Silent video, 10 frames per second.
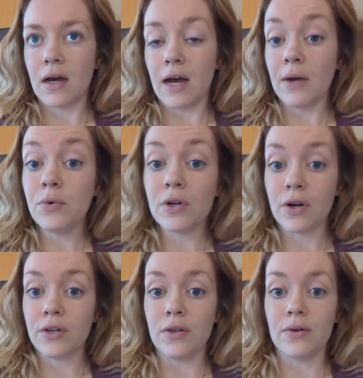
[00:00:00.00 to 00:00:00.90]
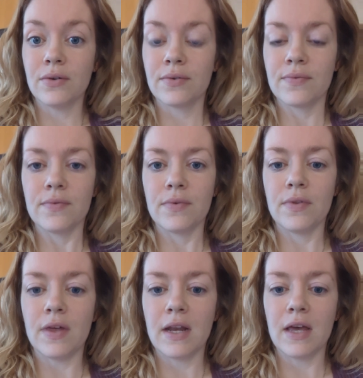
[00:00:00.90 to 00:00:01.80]
I would argue
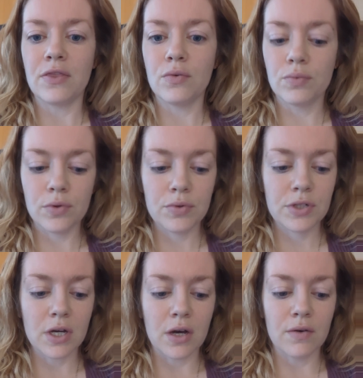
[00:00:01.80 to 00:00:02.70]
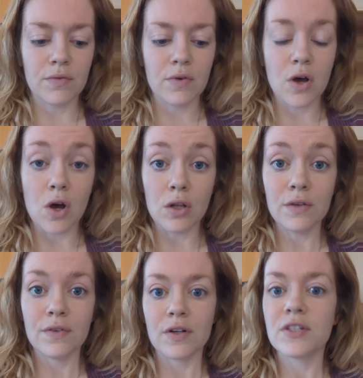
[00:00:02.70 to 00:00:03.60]
that at the root of all
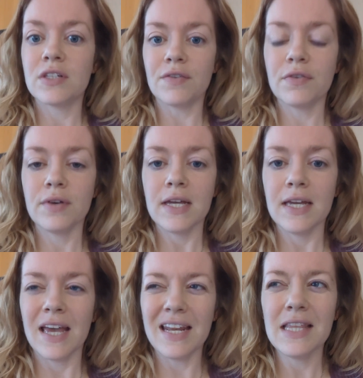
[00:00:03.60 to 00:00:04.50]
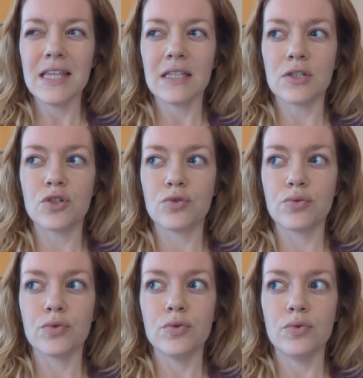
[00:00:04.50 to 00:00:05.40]
of our suffering, anything that's
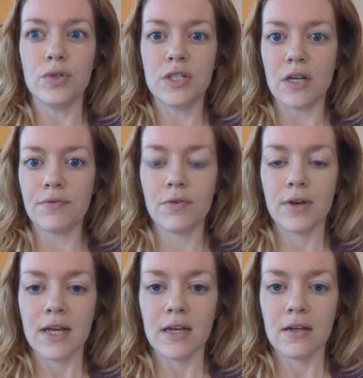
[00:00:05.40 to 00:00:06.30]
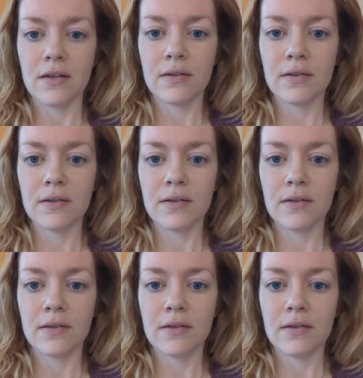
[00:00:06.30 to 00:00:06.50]
true suffering,